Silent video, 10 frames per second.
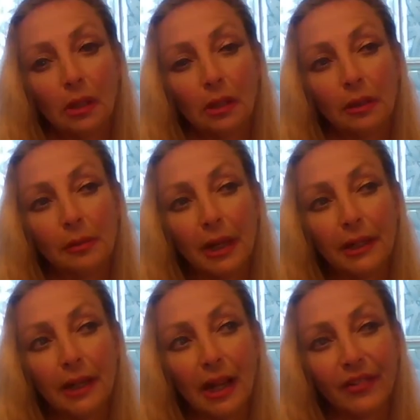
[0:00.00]
I
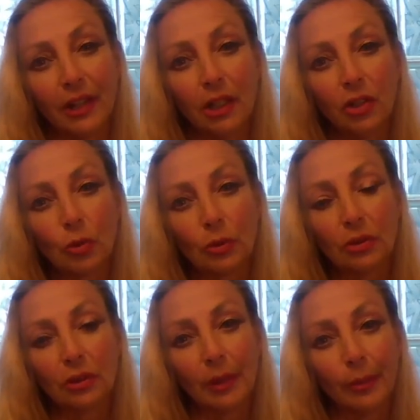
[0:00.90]
didn't have any
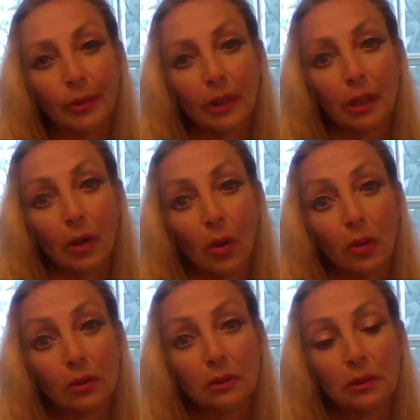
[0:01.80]
short-term memory at
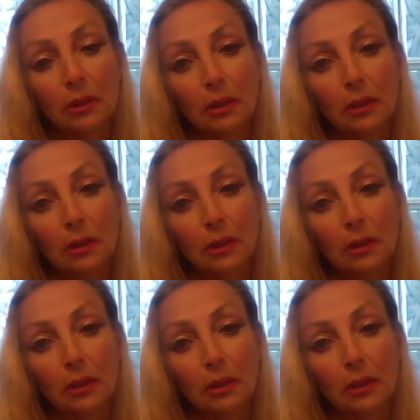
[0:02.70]
all,